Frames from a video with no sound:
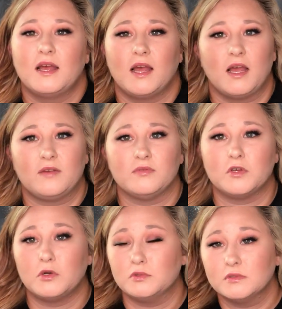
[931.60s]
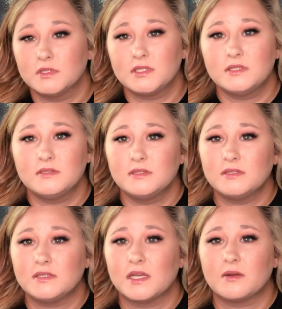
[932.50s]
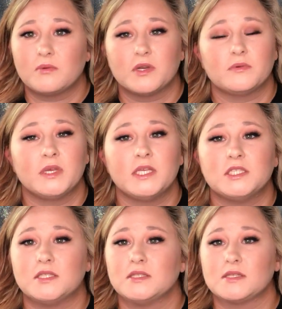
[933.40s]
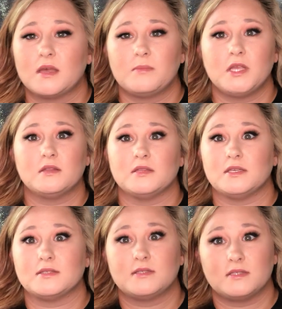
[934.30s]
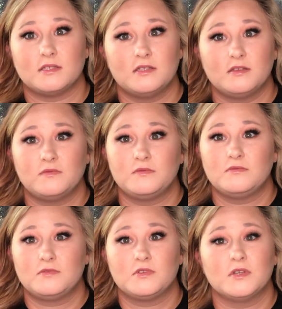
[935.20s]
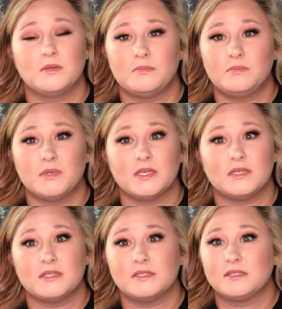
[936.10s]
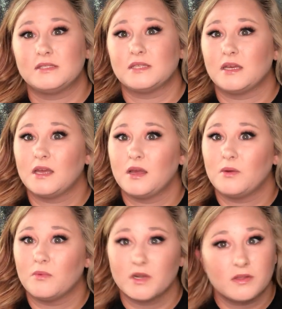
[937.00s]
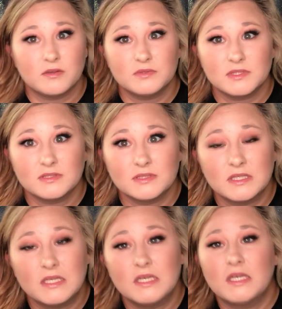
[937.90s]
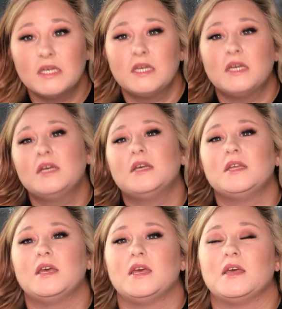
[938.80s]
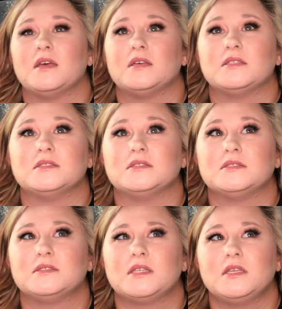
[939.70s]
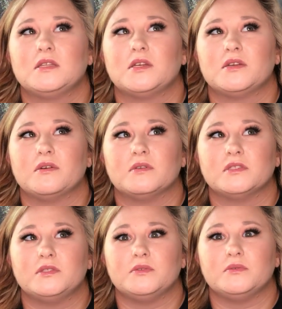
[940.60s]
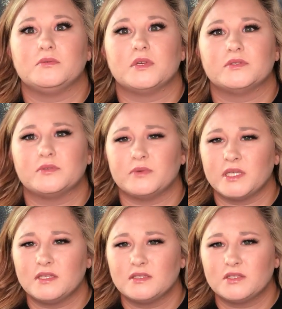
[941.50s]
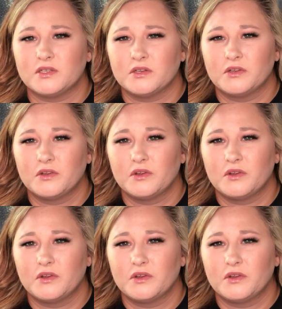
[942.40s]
I have goals that I want to reach in this company. The incentive trip is one of those. I think they're going to Costa Rica this year.